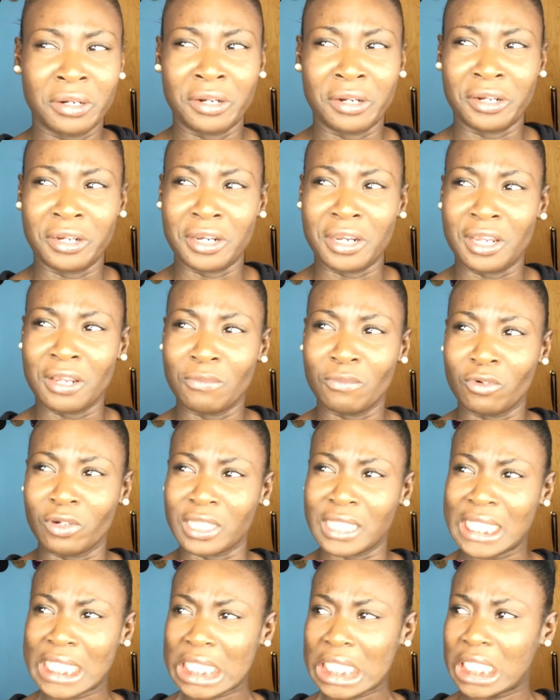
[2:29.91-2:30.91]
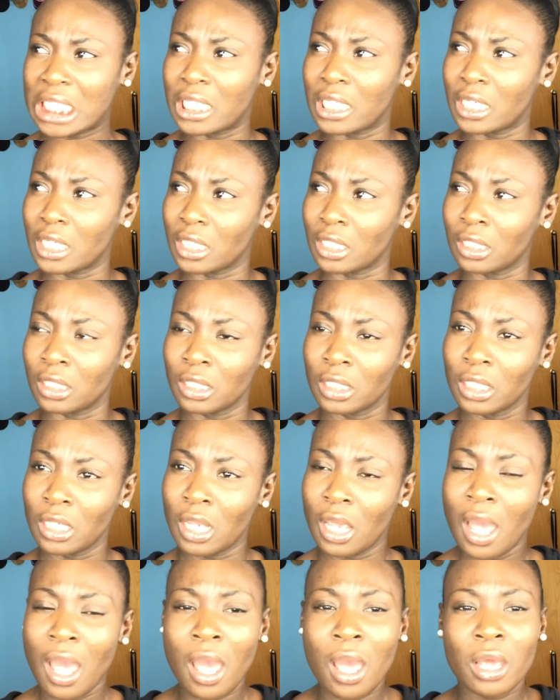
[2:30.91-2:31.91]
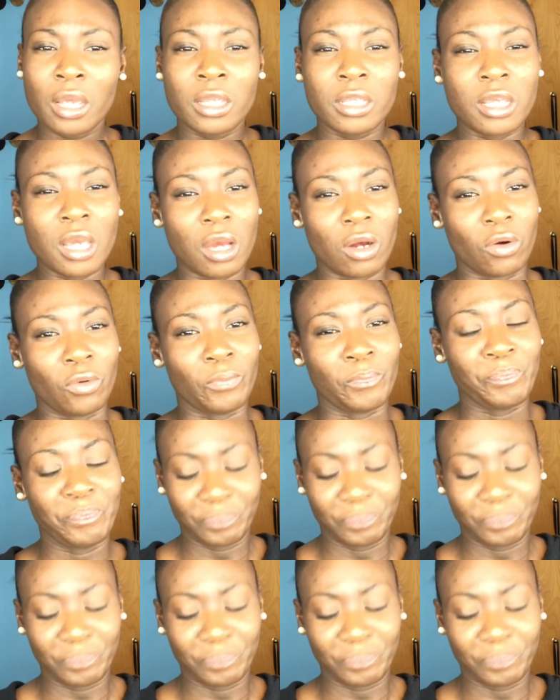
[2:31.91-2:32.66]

Her name was Kitty. Yo,